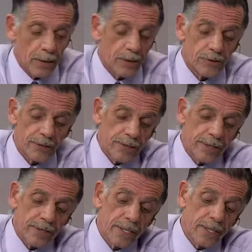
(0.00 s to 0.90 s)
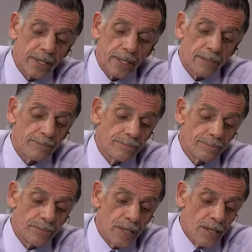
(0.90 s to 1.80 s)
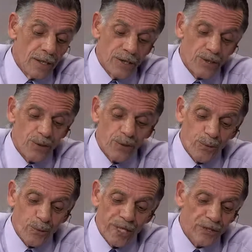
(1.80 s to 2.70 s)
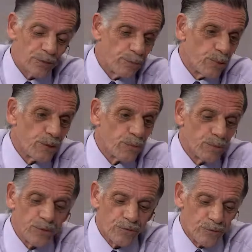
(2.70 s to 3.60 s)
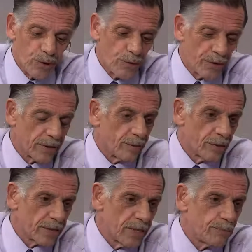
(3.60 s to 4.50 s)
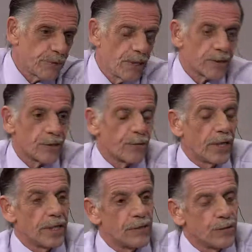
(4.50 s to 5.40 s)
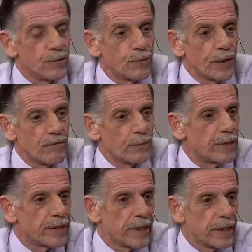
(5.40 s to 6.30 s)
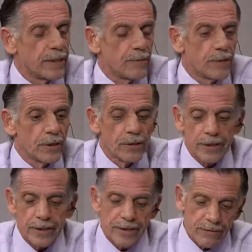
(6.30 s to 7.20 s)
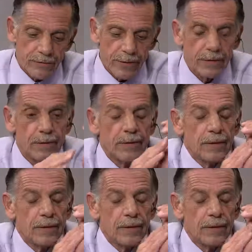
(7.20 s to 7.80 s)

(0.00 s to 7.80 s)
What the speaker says: I just think that, you know, we as a board will move forward and we'll keep plugging away and doing whatever we can, and we'll look at different